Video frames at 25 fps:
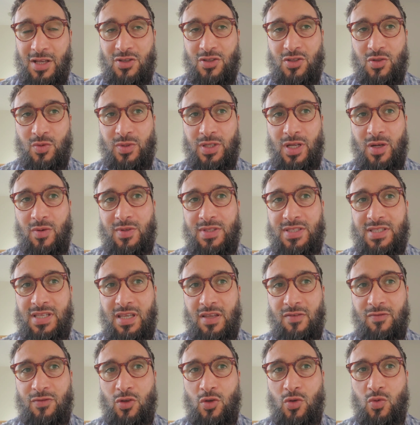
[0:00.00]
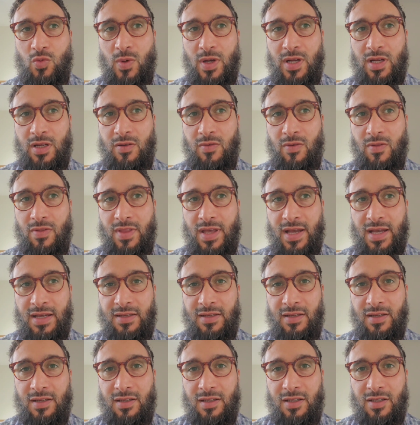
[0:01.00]
So, what I would say if you work on
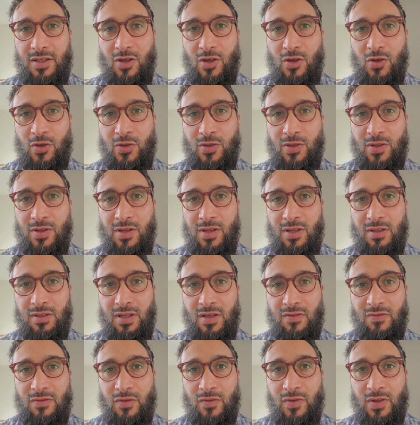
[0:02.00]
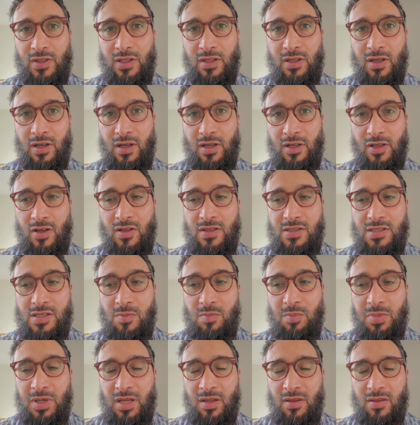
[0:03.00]
that, on the love of Allah,
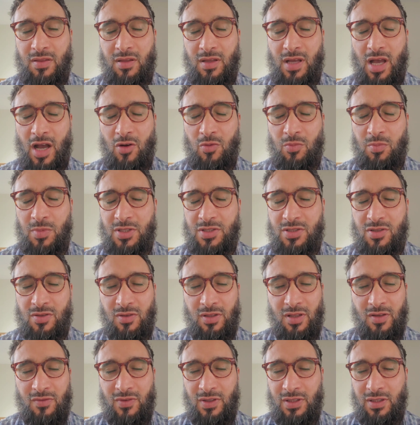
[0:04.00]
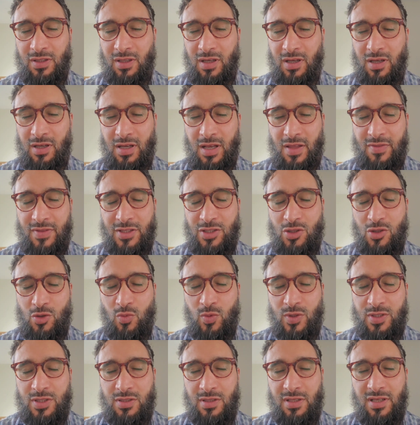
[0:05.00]
contemplate how much you love Allah and that you
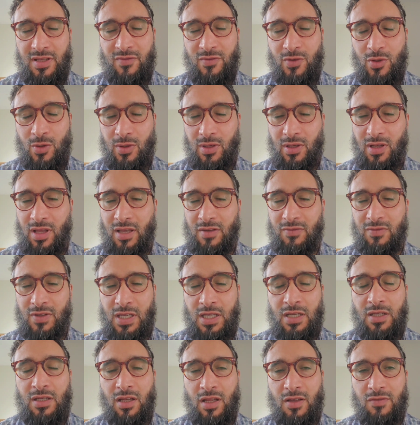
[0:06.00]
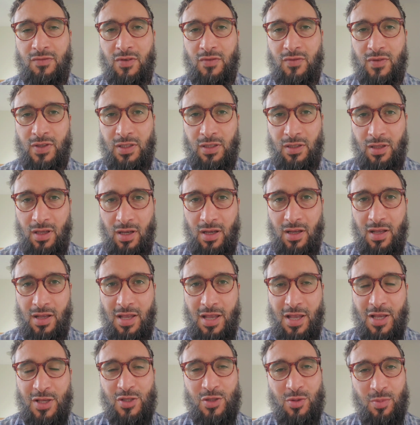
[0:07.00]
want to live your life in love of Allah
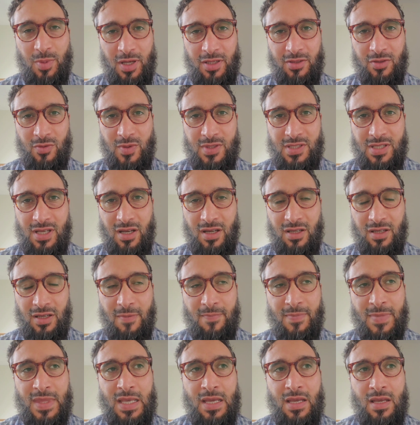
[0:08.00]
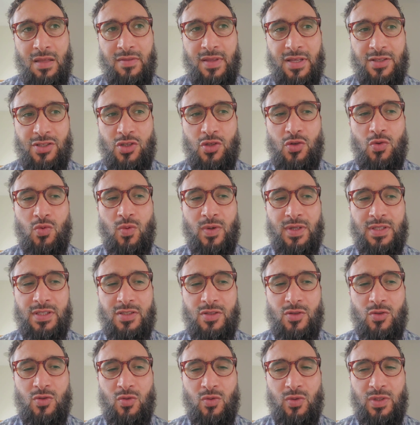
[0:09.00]
subhanahu wa ta'ala, that you
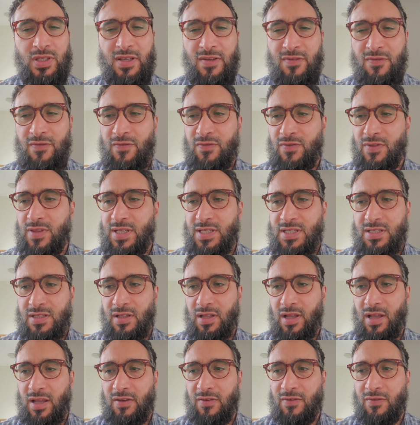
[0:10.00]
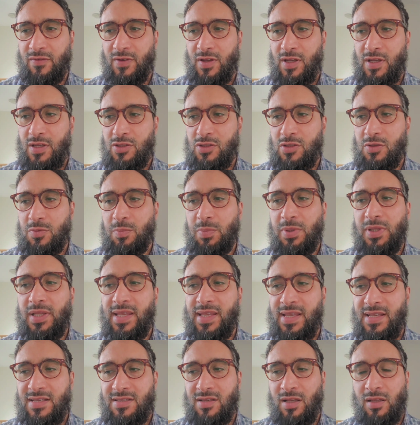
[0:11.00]
want to live this life to
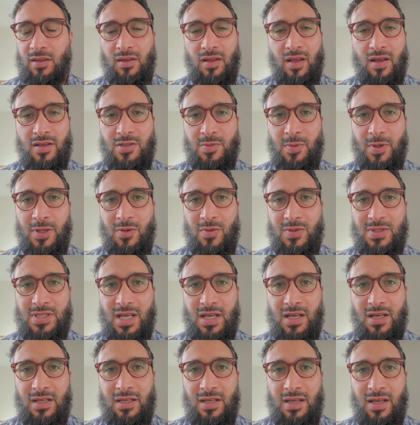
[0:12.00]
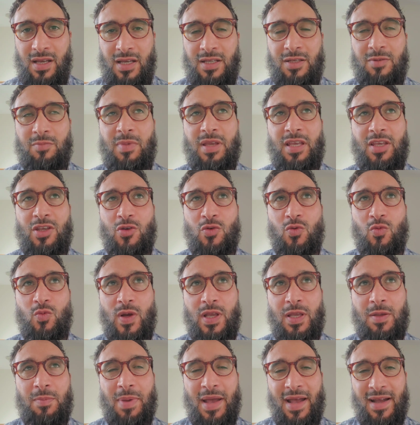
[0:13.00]
please Allah subhanahu wa ta'ala and make your
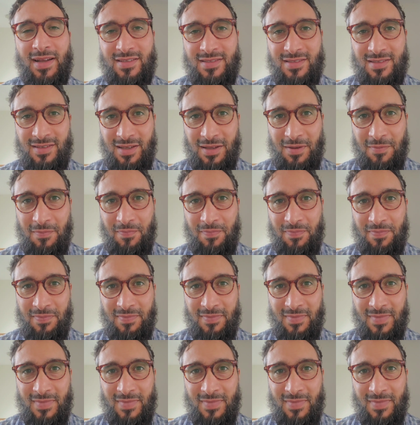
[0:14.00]
way back to Him.